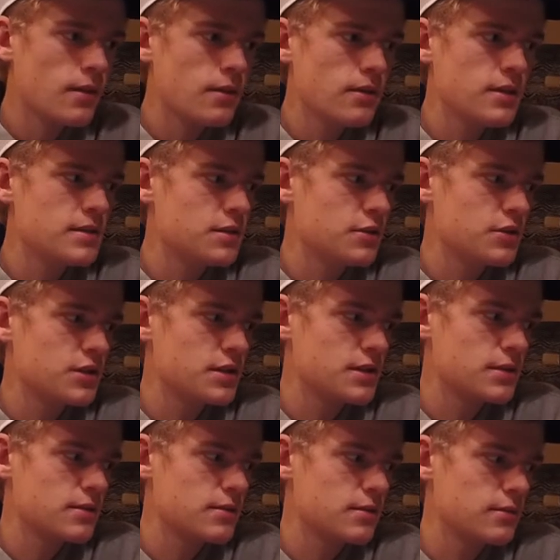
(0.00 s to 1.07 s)
these are
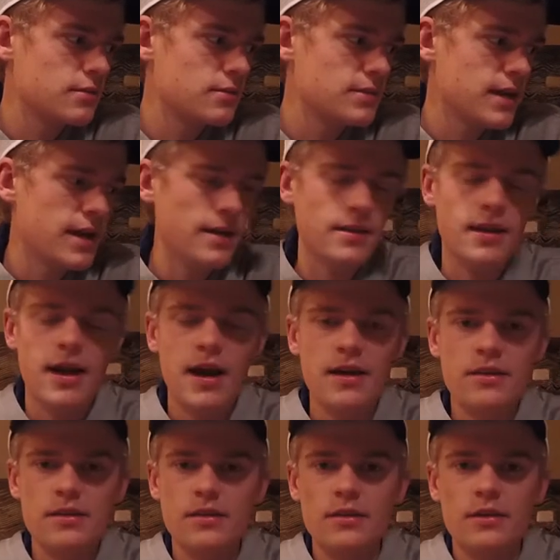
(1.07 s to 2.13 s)
just 10 that I
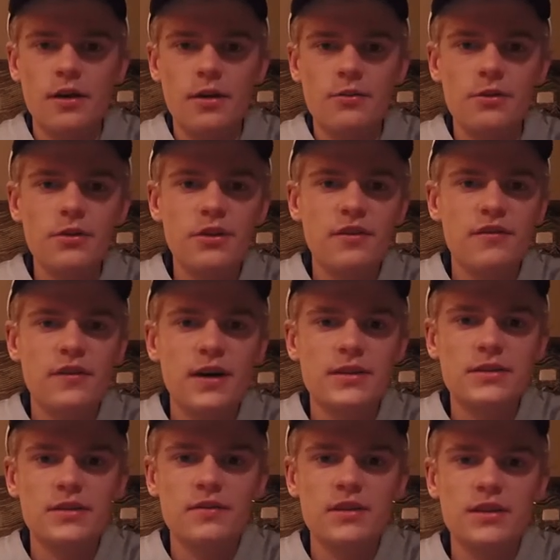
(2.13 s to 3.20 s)
think are really
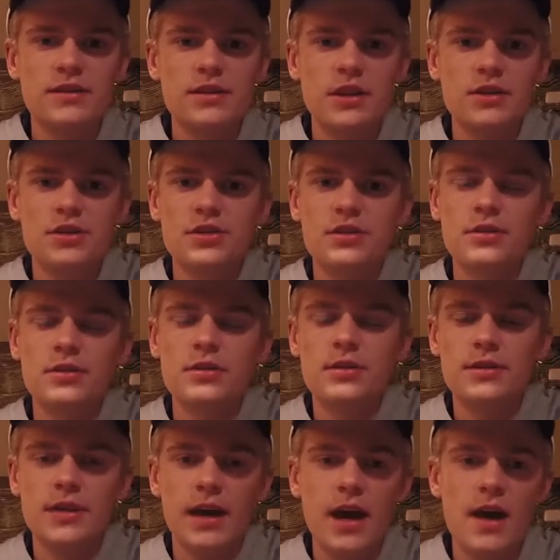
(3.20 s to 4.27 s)
effective and essential
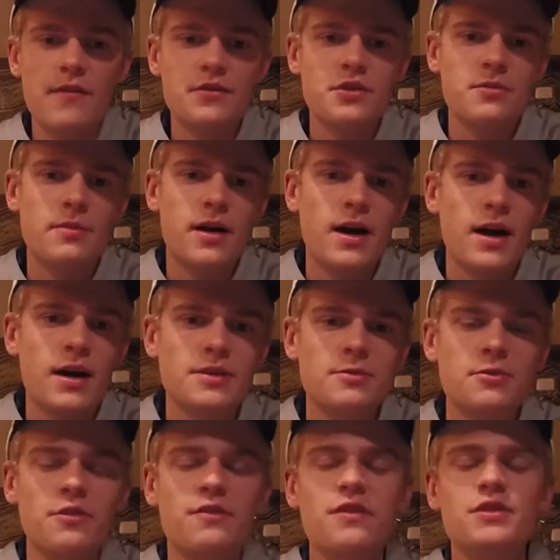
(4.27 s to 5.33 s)
to have in your box
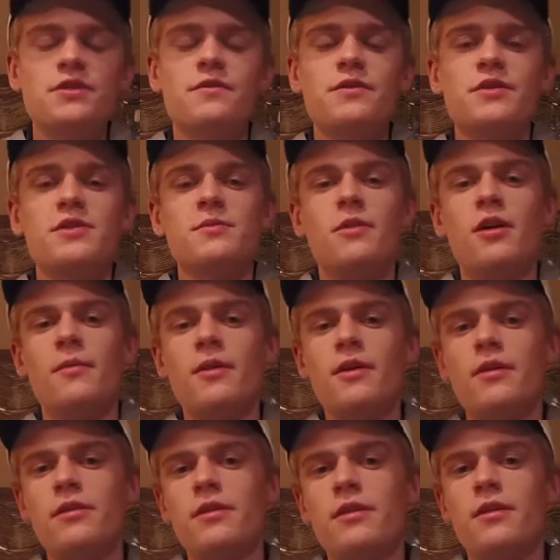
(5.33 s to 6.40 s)
when you're fishing for
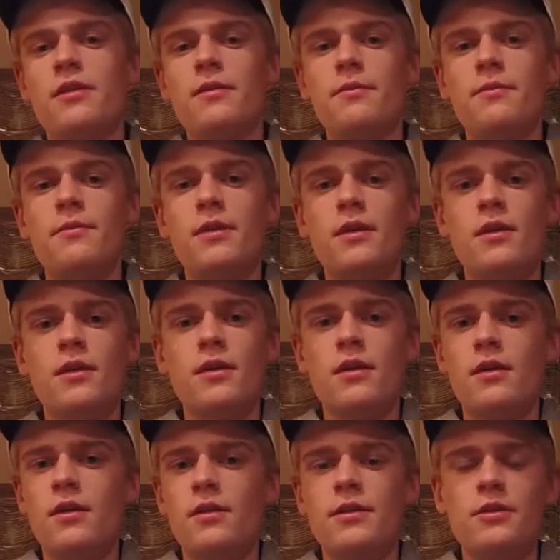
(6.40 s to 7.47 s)
smallmouth,
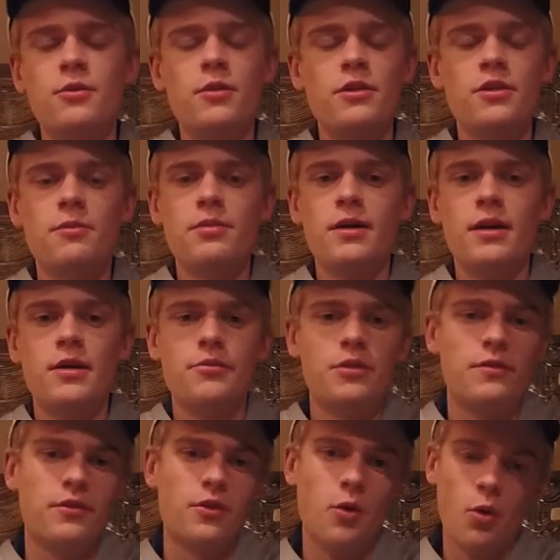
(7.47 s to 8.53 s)
you know, whether it be on a
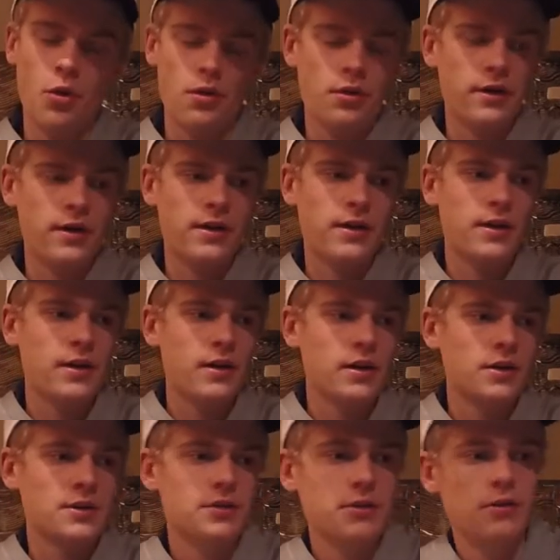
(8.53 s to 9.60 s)
river or a lake.
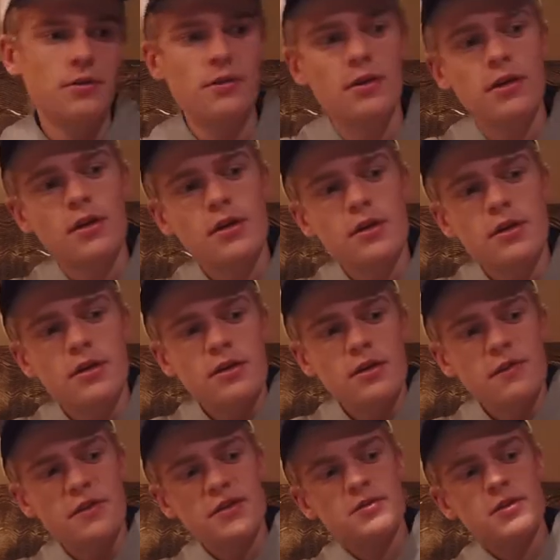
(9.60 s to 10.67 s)
So
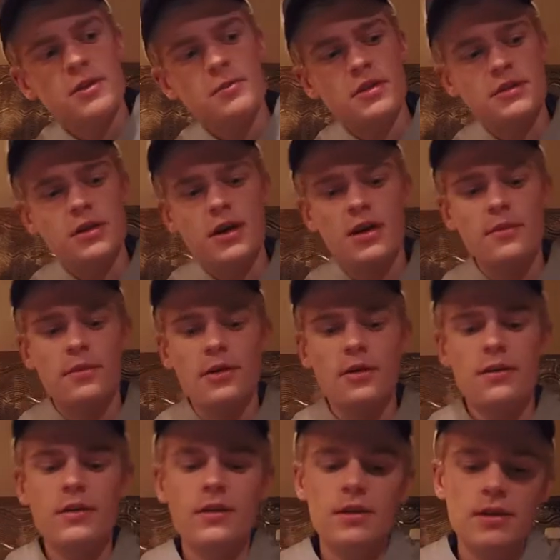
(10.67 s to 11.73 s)
first one I'm going to talk
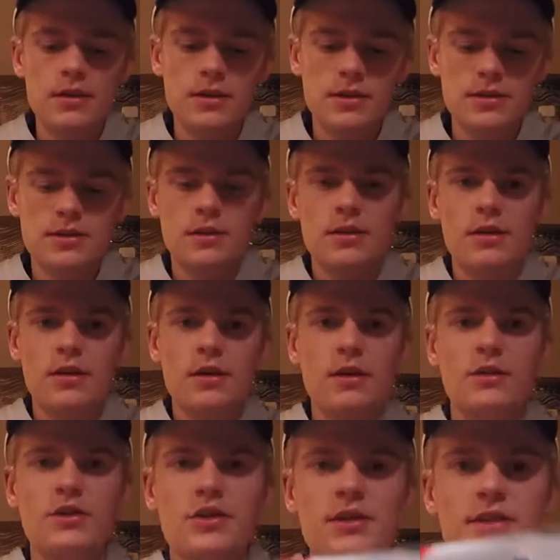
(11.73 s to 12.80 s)
about is
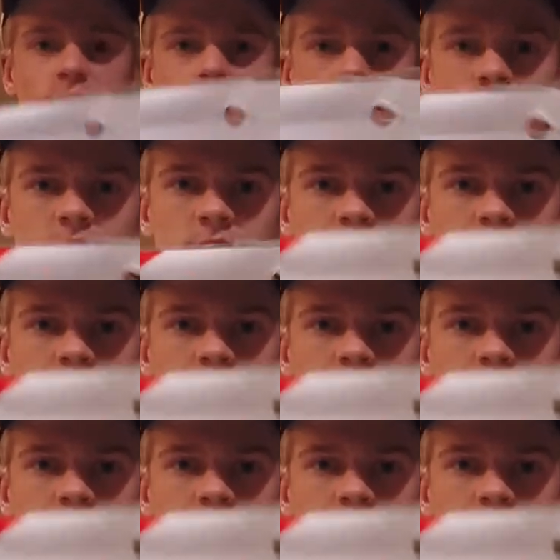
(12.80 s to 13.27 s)
just a standard